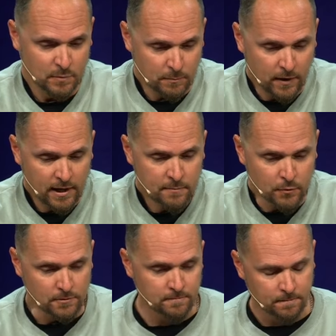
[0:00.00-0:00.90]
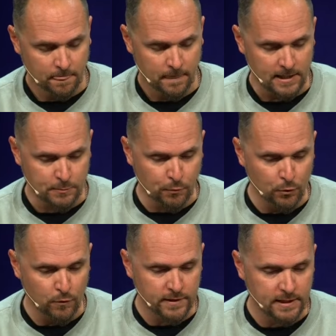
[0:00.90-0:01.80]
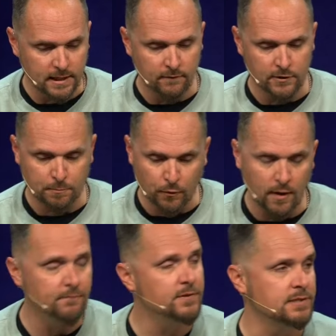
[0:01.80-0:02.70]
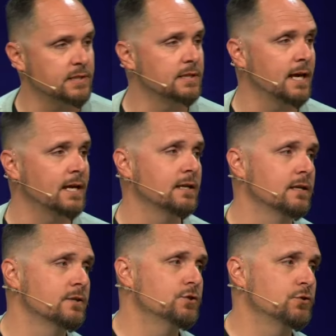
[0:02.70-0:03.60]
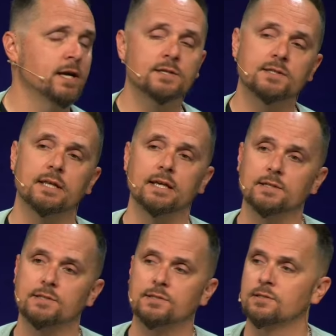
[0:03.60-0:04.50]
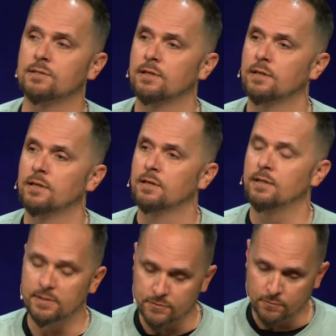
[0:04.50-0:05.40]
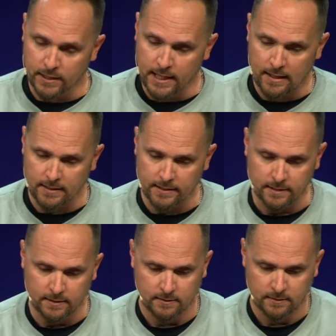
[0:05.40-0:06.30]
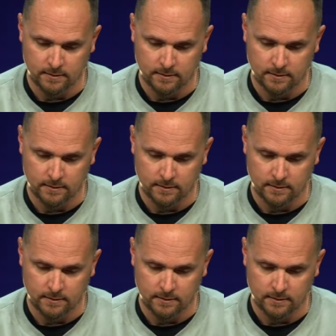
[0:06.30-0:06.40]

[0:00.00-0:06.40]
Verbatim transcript: But the Bible has proven to give us prophecy that translates into reality.